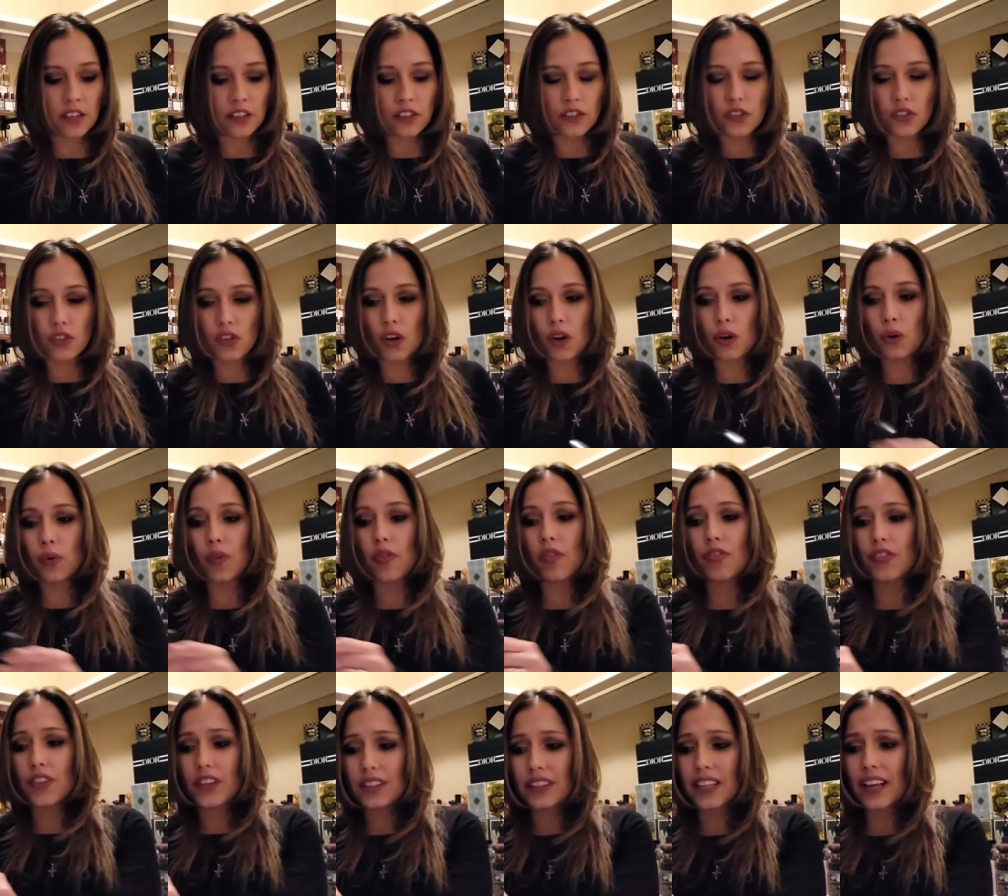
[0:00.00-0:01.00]
so
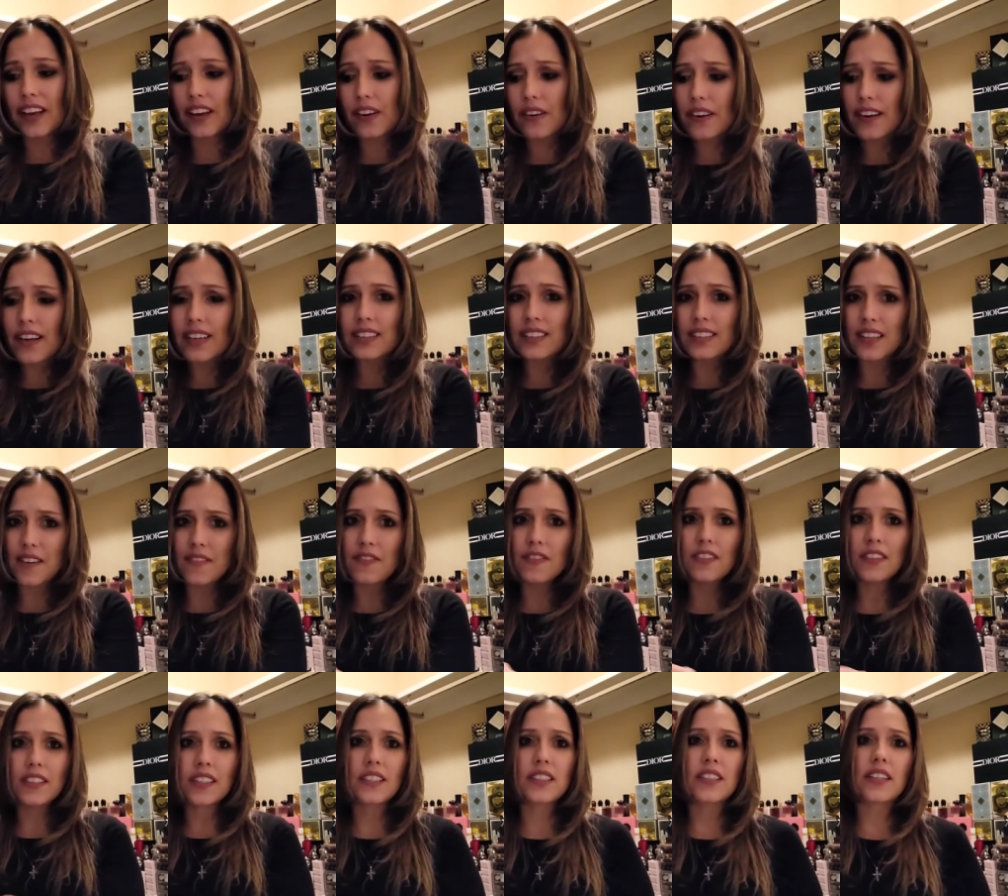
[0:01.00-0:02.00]
the layering
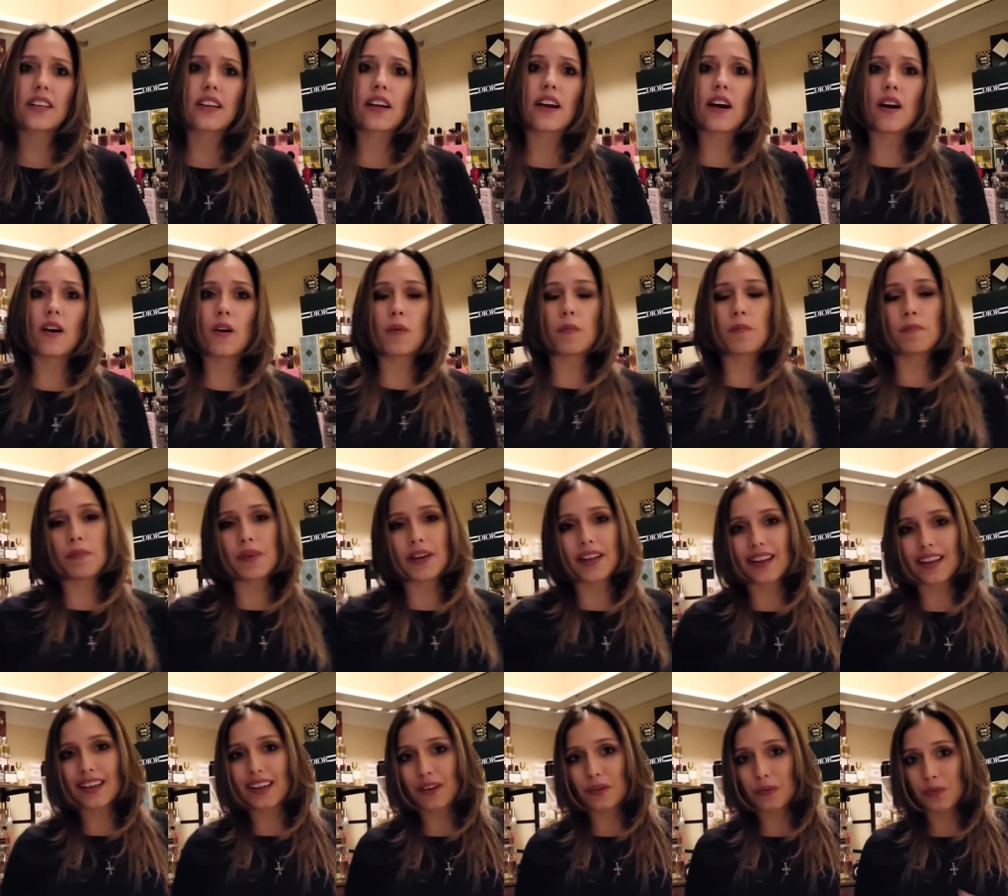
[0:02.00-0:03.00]
definitely did help but
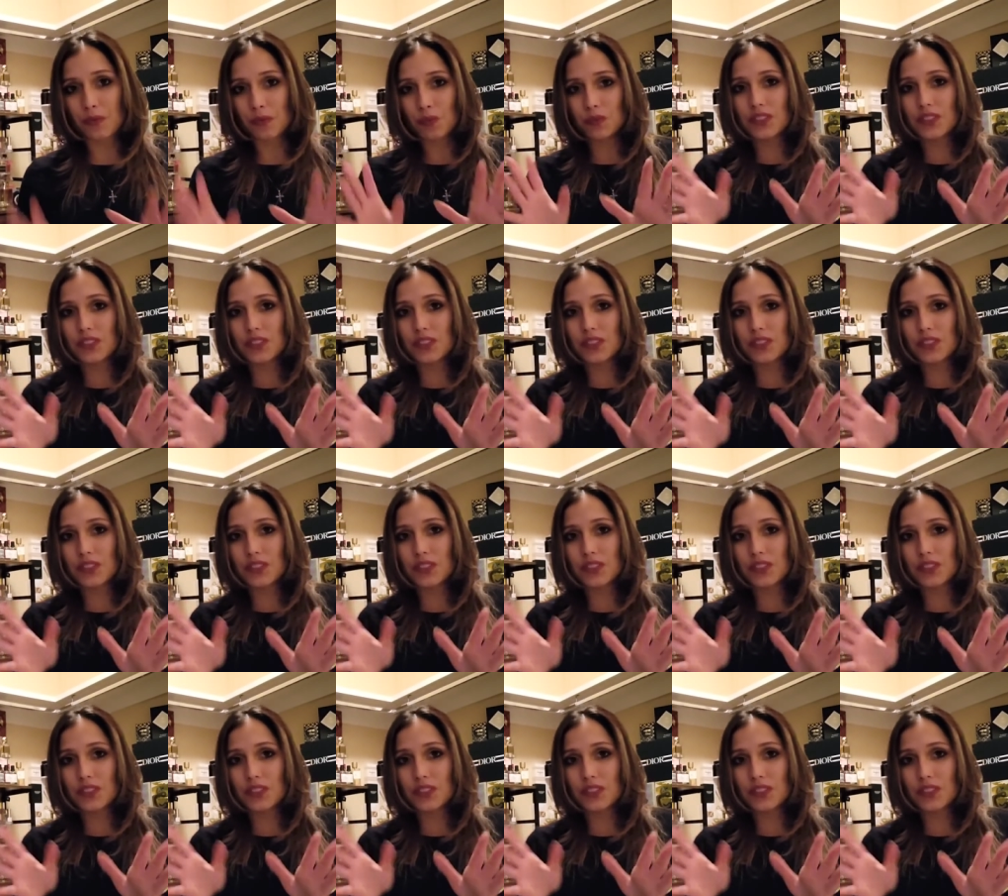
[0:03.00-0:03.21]
it